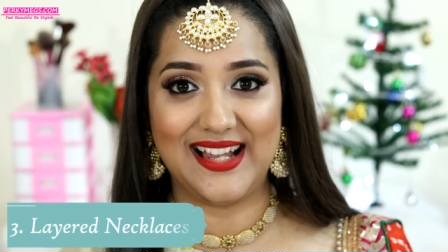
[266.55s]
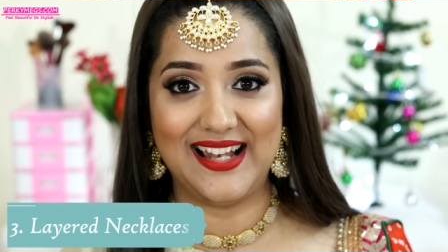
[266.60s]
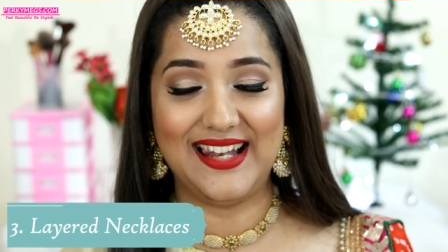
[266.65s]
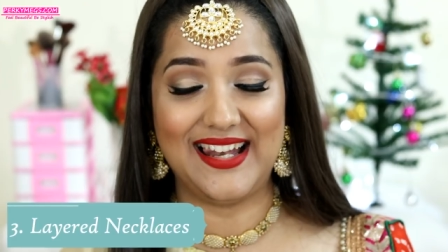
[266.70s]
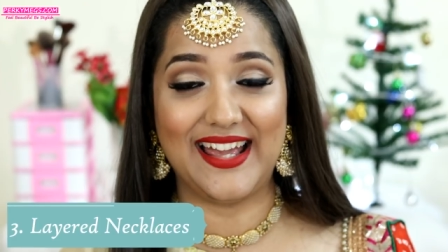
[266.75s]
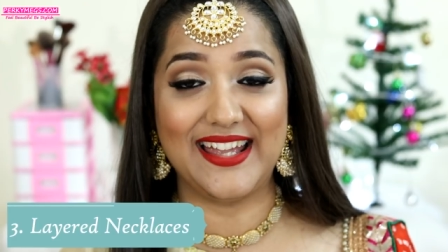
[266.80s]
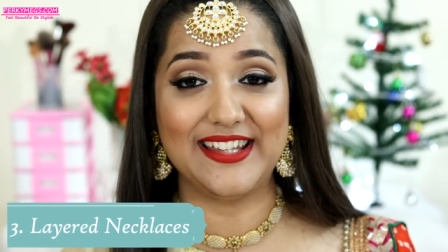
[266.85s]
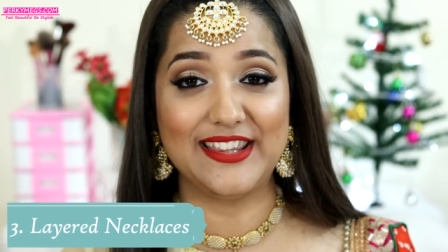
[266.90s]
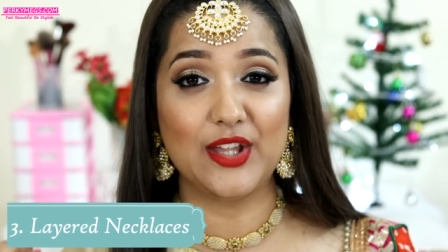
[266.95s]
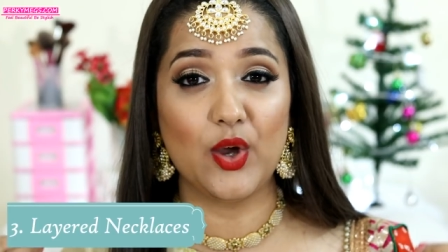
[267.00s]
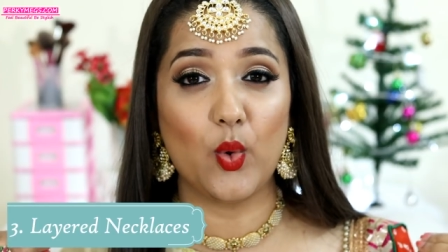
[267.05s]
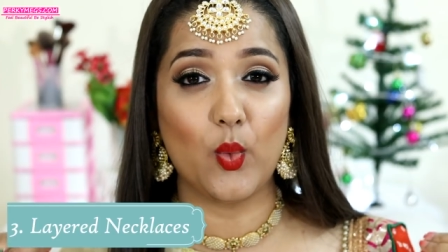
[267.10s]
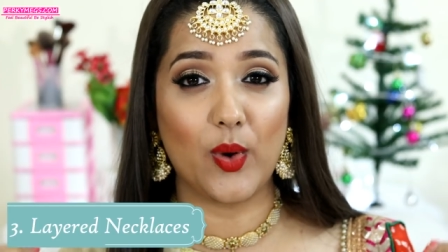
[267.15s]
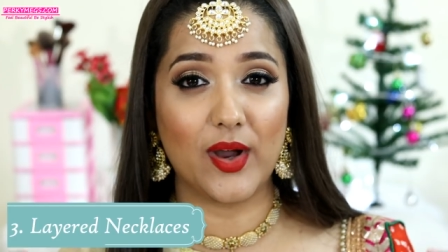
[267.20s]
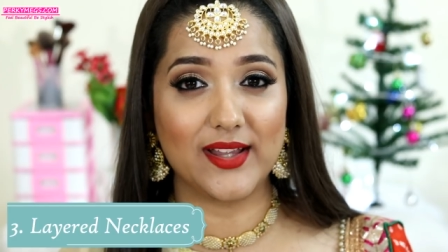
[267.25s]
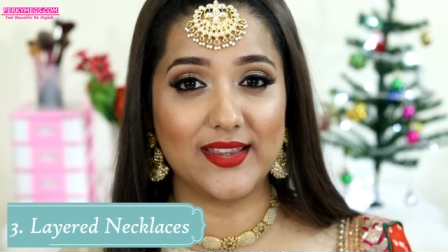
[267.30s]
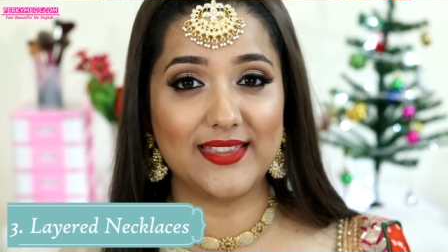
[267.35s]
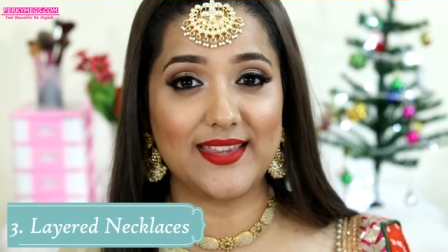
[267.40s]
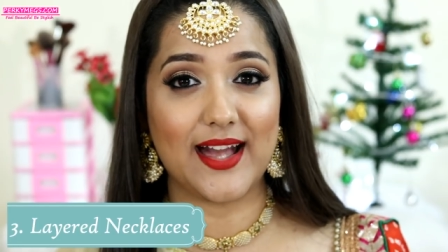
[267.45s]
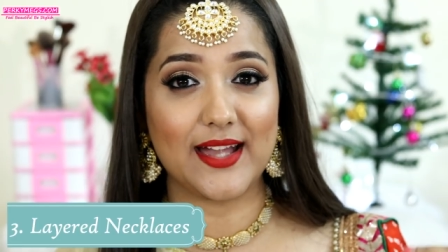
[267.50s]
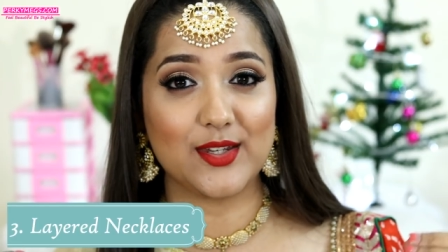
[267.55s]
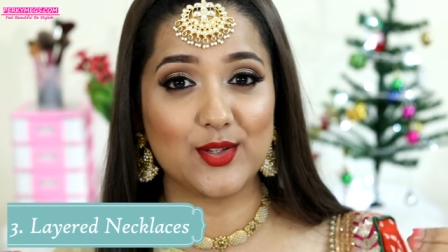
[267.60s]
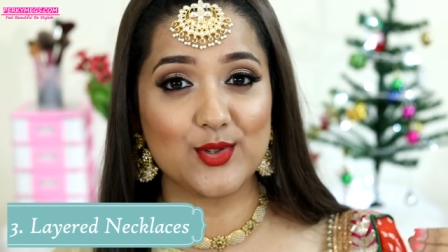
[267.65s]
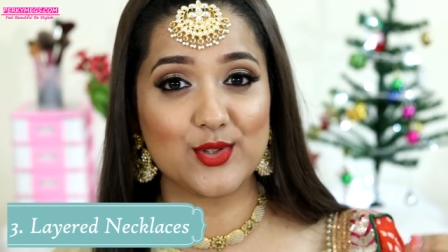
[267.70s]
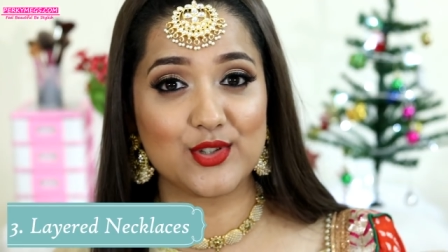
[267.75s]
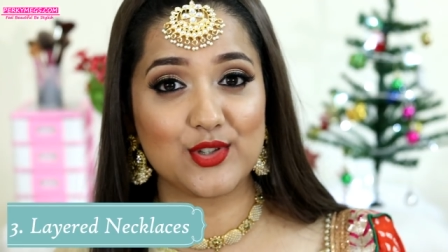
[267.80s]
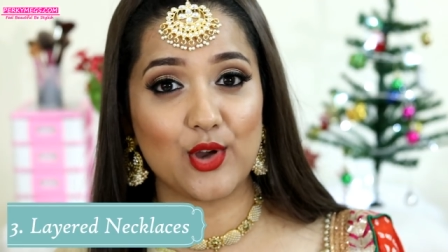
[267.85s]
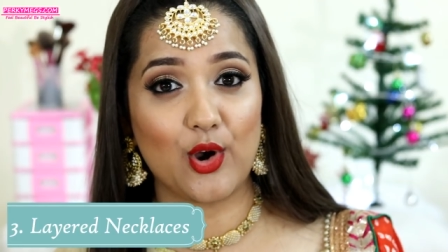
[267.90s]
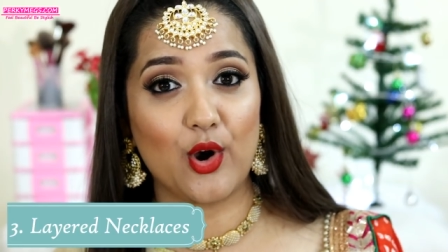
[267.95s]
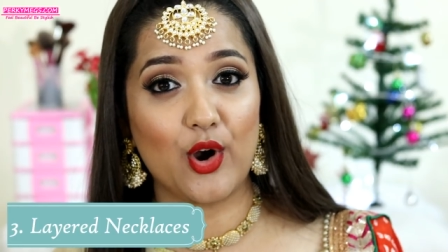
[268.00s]
like the one that you
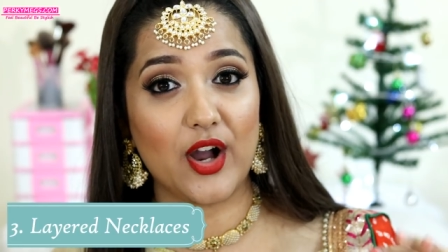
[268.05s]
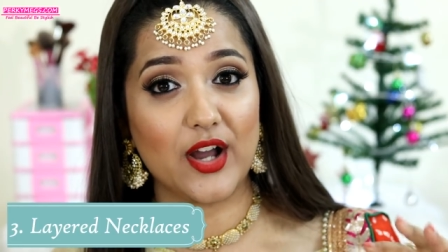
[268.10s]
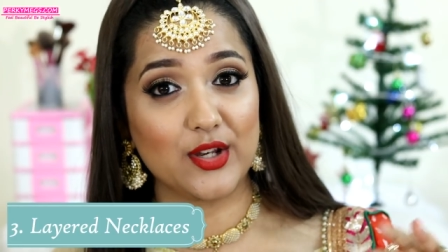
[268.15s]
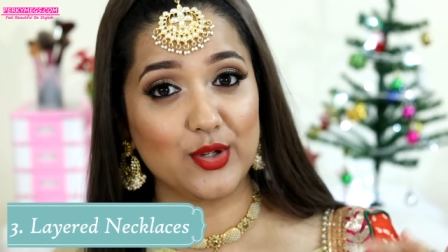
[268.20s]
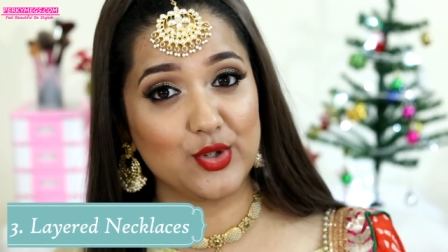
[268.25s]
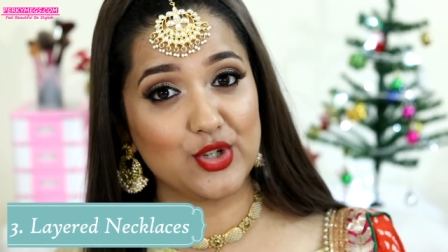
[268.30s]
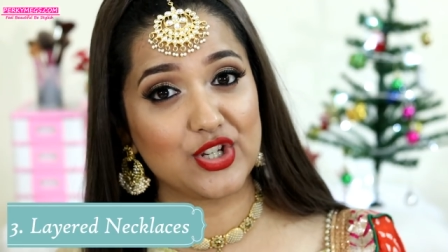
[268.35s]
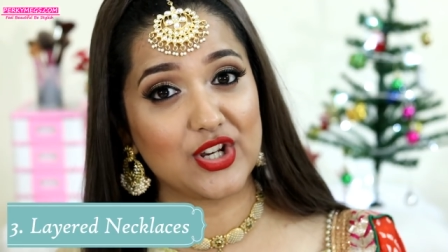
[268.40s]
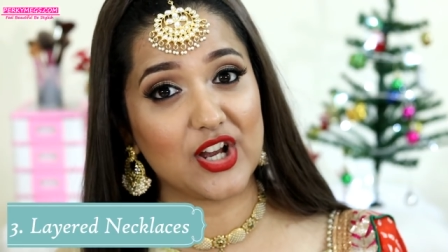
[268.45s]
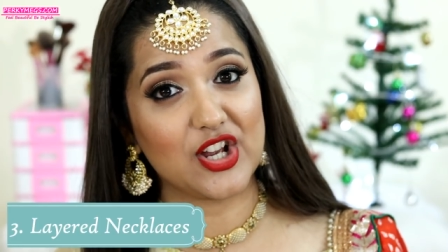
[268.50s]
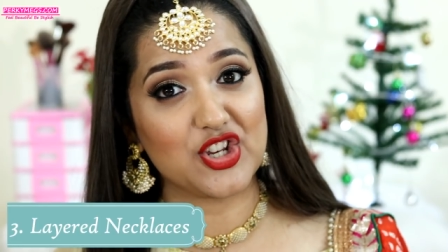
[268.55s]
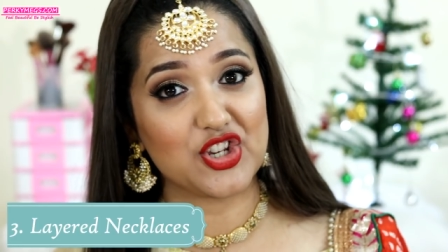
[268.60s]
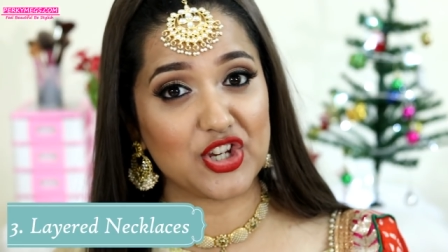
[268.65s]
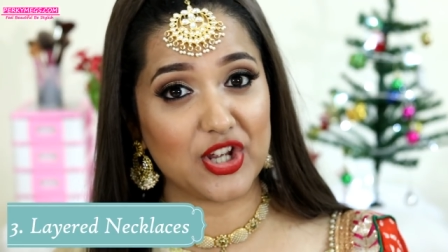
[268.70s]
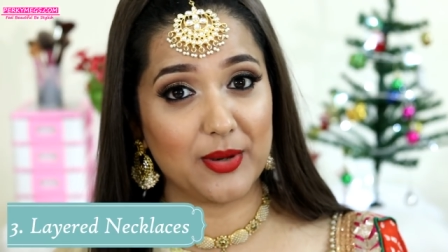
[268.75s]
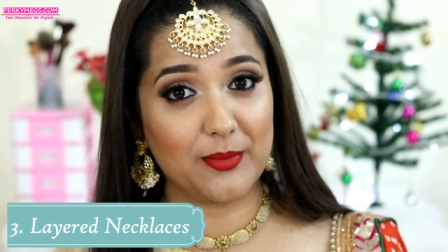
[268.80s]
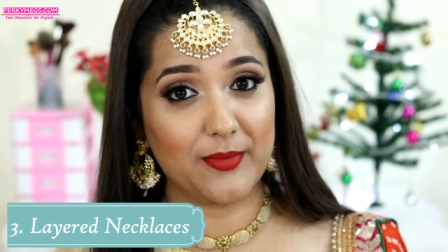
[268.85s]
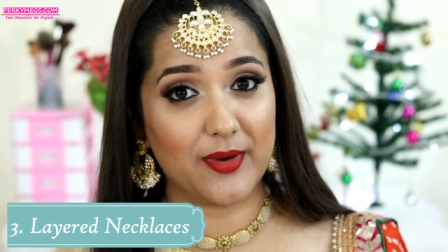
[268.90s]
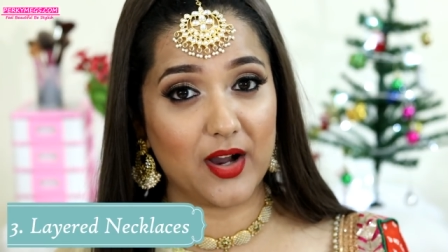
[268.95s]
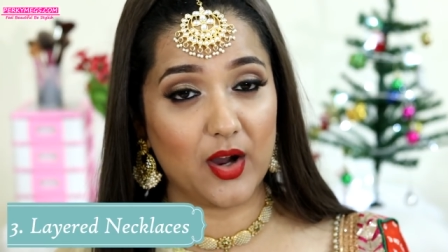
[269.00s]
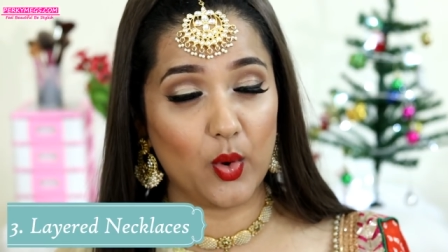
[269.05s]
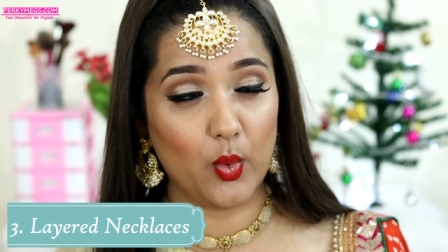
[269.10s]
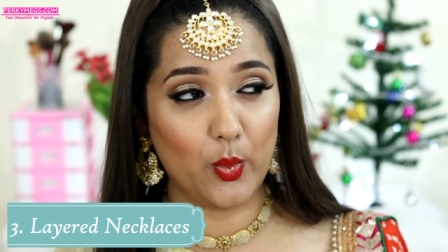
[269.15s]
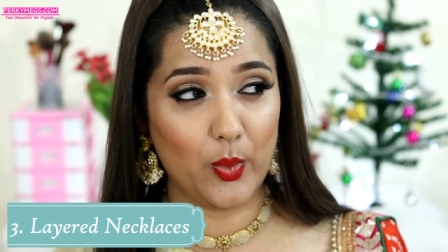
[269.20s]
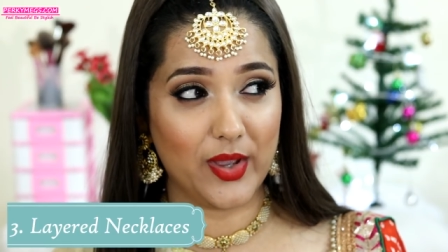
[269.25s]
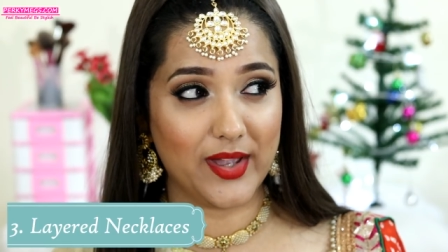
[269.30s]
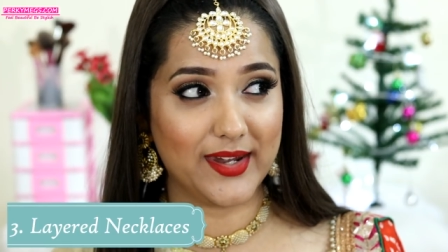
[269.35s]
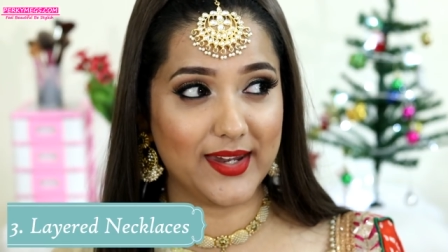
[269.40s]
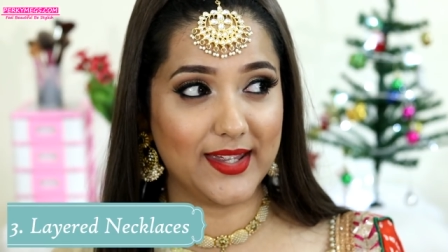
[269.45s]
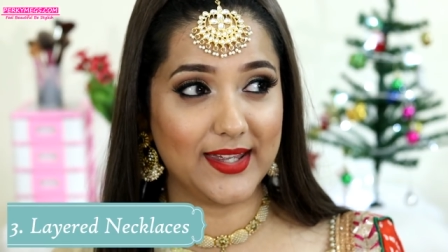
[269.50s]
saw Anushka Sharma
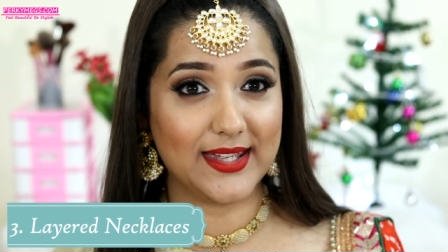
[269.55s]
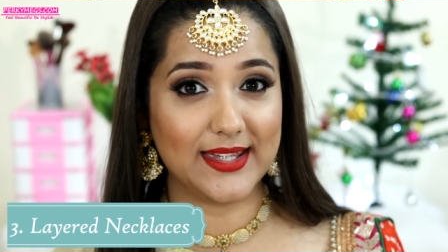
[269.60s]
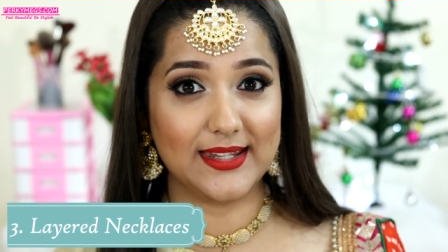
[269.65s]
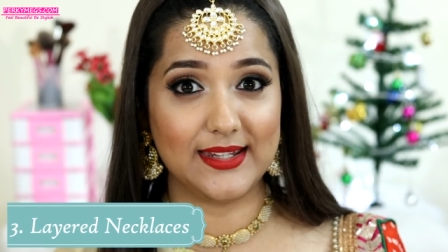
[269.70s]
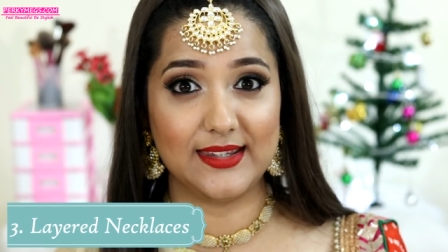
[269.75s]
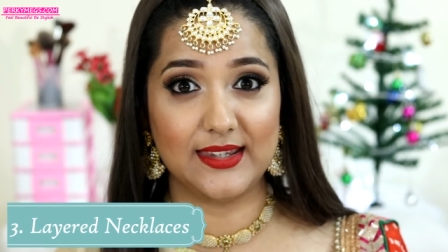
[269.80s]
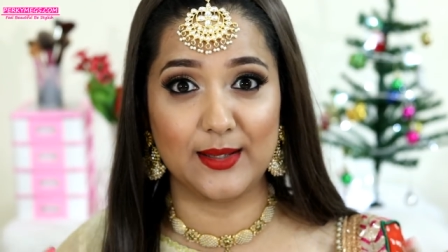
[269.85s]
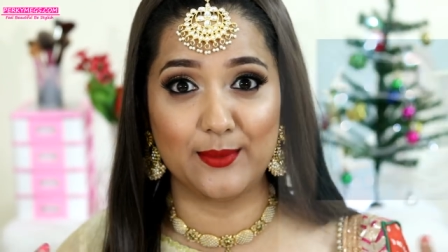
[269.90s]
wearing in